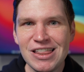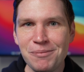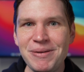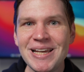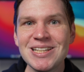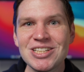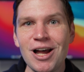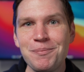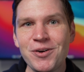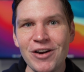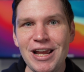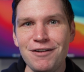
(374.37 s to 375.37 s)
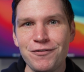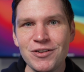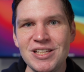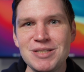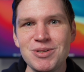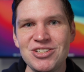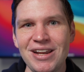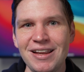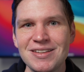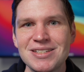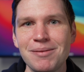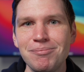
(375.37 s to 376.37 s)
the biggest upgrade for these
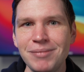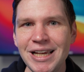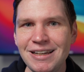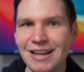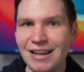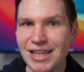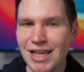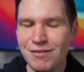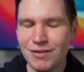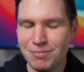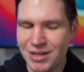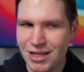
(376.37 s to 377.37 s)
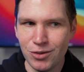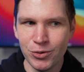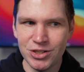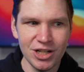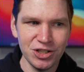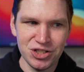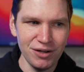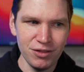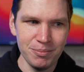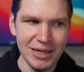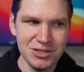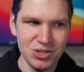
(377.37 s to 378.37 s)
machines might not even be the reduction of
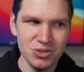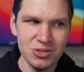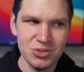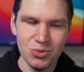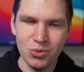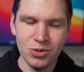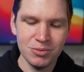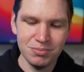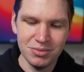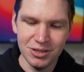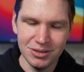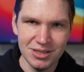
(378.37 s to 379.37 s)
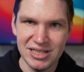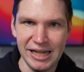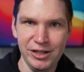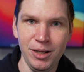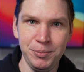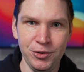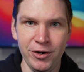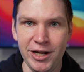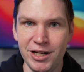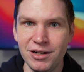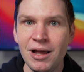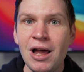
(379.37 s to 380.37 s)
the bezels or the design
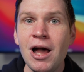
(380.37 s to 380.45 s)
upgrade,